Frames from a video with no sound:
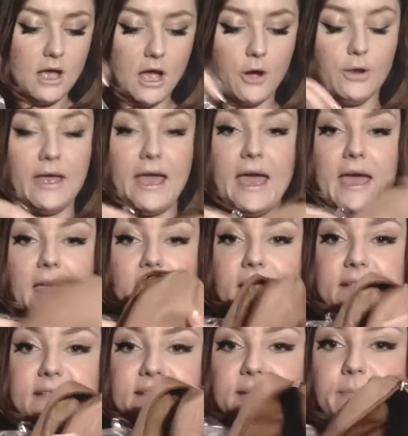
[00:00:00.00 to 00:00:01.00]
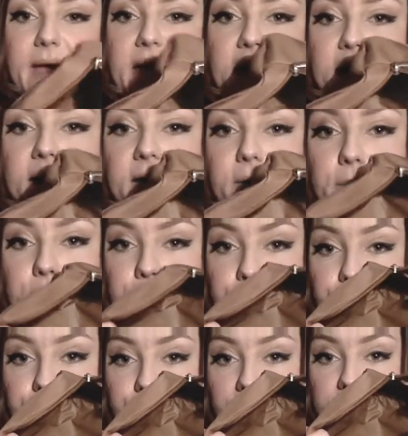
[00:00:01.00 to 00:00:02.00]
Okay, it's the bag.
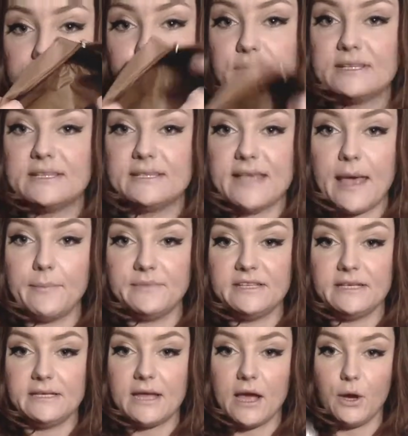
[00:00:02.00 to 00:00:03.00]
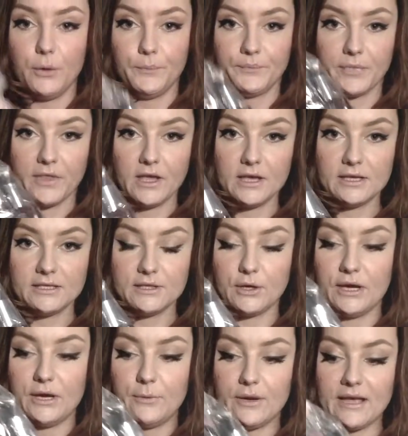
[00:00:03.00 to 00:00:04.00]
So this is empty now. So
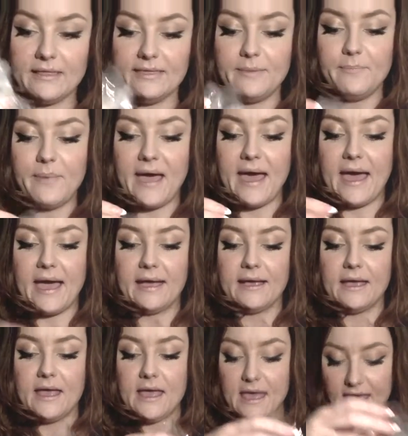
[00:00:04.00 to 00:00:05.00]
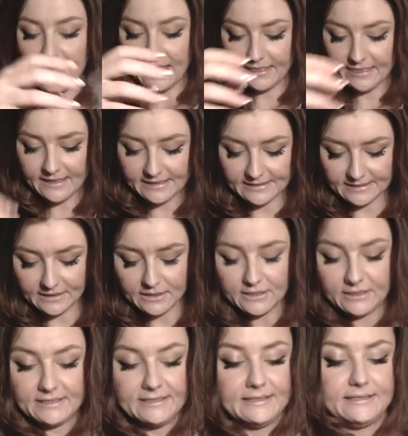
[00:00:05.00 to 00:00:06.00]
here we got the bag, and this
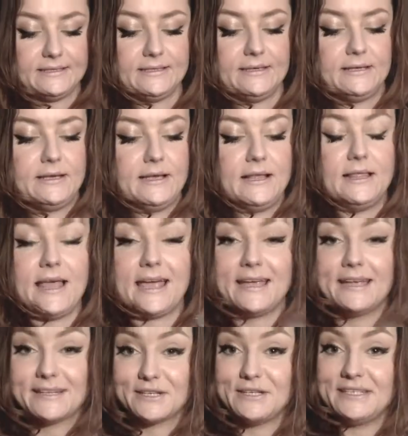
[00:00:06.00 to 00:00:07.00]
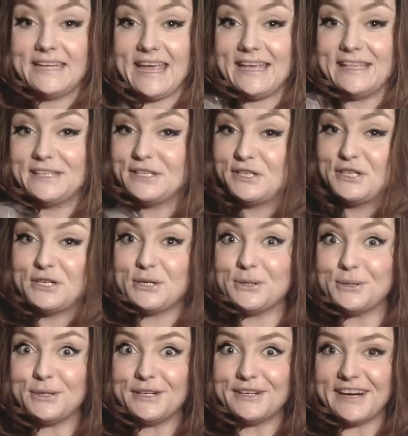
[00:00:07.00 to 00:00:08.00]
looks like it contains
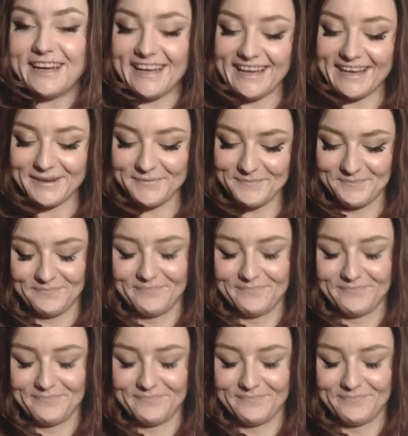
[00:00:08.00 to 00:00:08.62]
jewelry.